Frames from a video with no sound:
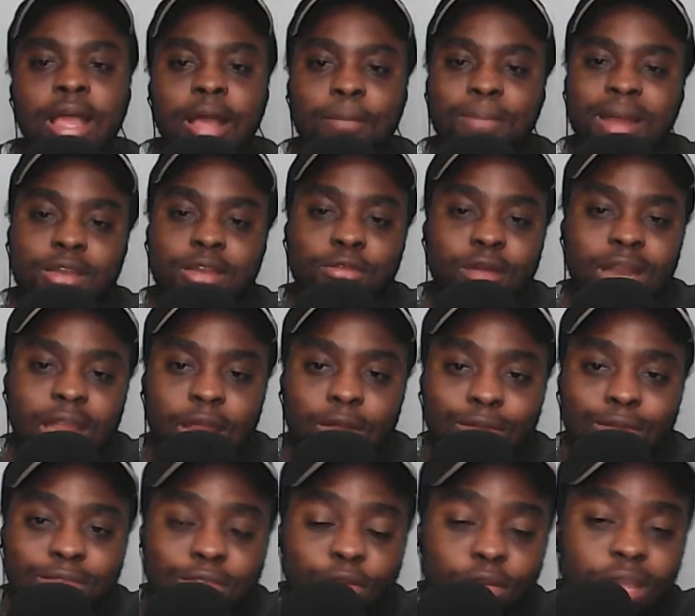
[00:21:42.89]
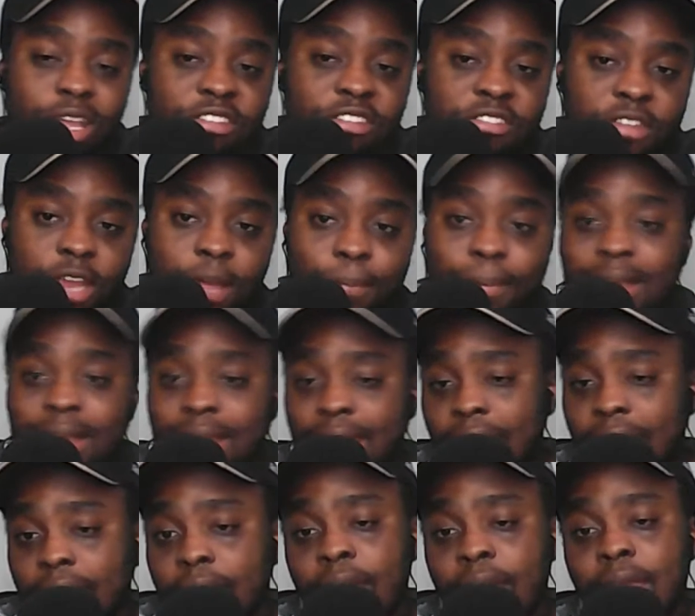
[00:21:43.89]
But NWANERI was looking sharp
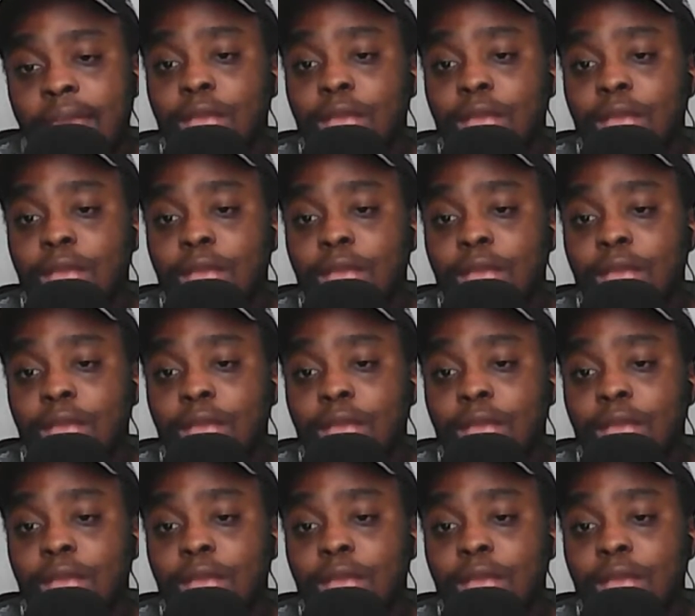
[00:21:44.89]
again.